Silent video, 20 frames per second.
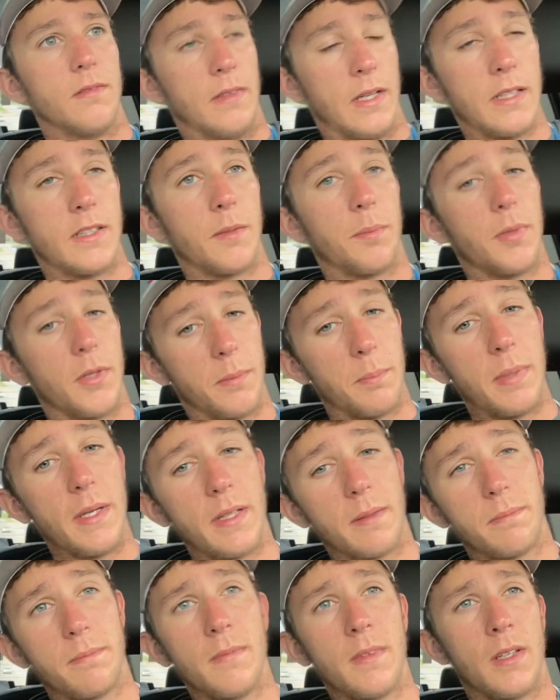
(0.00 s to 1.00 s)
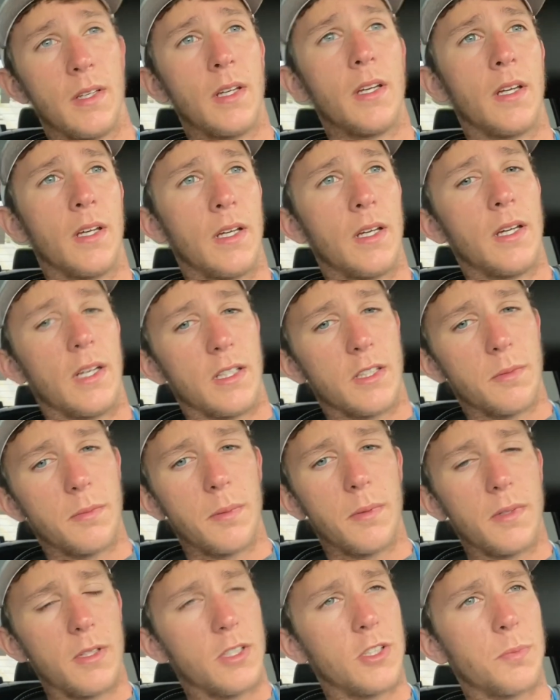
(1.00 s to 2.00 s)
That's a pretty big,
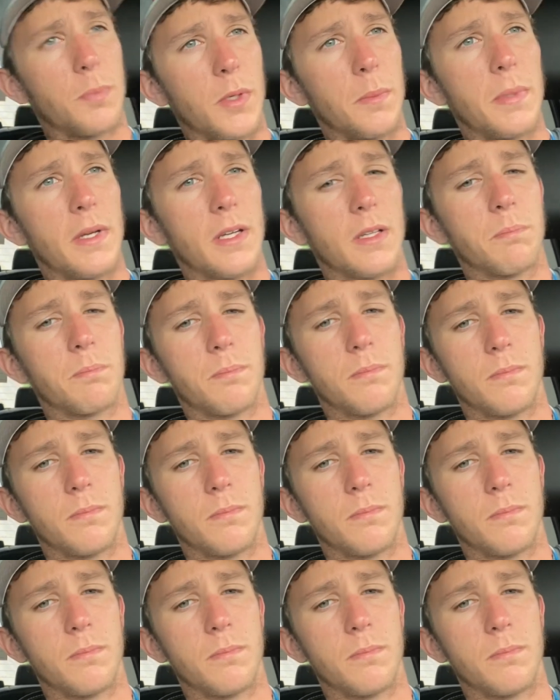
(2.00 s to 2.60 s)
it's a pretty big